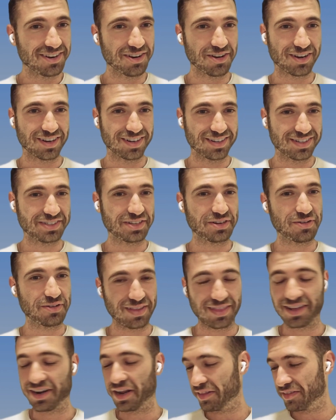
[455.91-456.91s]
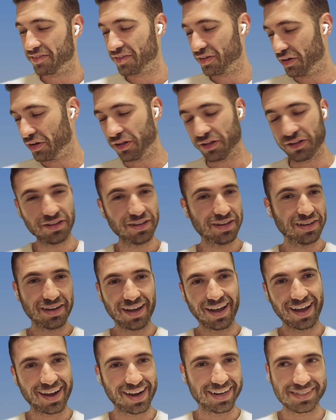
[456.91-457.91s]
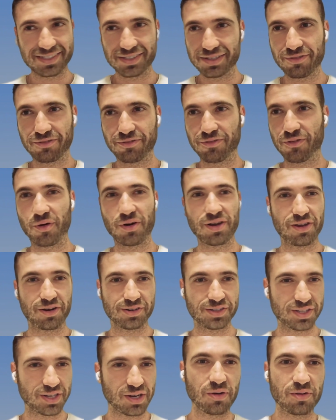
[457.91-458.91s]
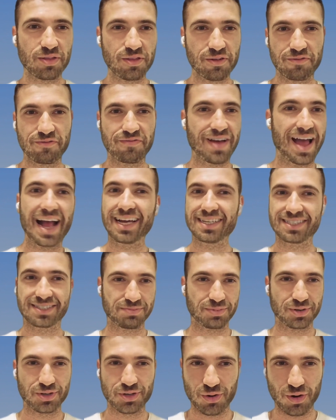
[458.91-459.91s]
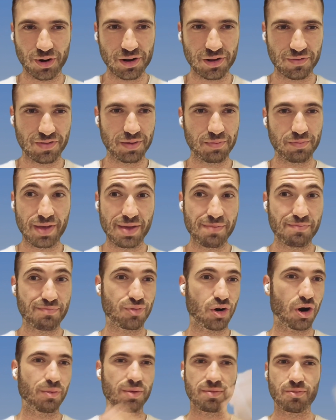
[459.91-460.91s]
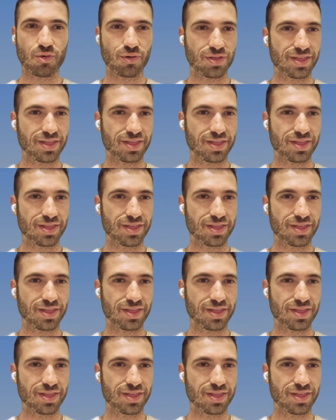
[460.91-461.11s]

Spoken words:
considering that until, I guess, 4 years ago, the vast majority of them, maybe probably more than